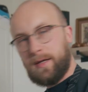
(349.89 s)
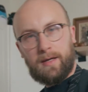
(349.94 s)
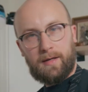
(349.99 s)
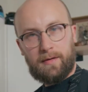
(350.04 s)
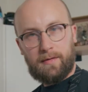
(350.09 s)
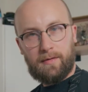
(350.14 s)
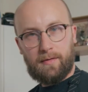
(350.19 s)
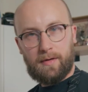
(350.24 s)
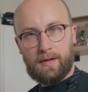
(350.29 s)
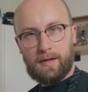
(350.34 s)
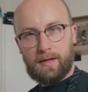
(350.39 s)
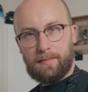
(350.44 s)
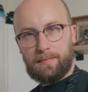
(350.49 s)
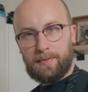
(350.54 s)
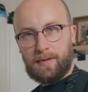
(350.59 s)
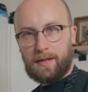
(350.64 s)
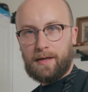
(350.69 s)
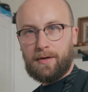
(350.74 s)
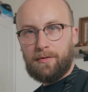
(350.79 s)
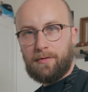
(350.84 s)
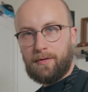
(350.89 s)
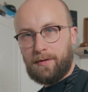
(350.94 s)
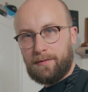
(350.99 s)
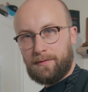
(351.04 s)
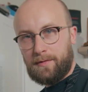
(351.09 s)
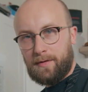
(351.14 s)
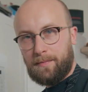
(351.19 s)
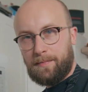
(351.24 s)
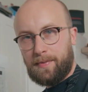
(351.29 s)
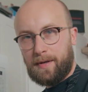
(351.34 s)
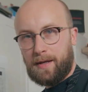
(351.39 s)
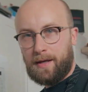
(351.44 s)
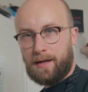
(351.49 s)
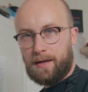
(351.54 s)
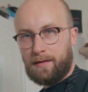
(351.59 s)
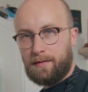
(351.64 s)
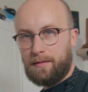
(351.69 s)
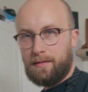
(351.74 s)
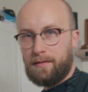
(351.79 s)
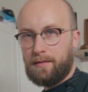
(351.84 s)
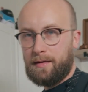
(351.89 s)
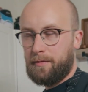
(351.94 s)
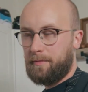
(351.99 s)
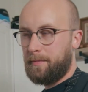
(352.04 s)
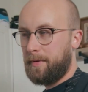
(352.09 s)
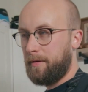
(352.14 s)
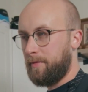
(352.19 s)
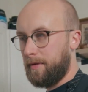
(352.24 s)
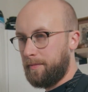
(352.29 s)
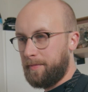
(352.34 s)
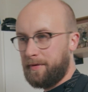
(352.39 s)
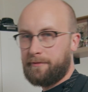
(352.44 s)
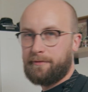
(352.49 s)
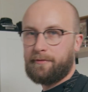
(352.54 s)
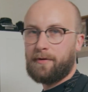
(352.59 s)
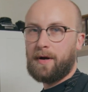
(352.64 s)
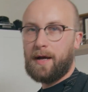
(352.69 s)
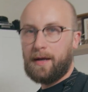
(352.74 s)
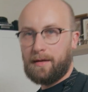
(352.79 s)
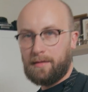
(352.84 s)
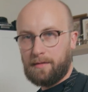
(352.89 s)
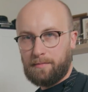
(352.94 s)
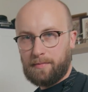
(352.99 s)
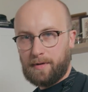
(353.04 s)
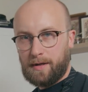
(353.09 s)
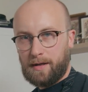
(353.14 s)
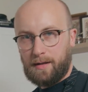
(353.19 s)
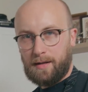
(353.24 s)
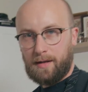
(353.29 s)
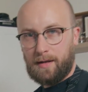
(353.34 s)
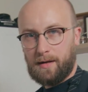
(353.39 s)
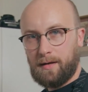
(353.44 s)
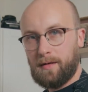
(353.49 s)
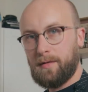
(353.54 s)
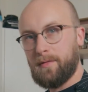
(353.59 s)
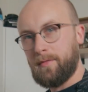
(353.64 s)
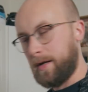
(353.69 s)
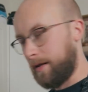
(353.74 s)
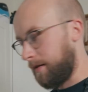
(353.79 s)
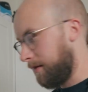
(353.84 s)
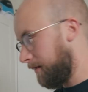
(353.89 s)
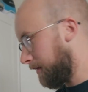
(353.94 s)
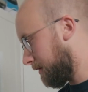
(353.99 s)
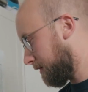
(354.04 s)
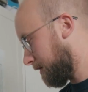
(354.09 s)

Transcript: need to apply oil to the pan. We'd be frying the bread then, rather than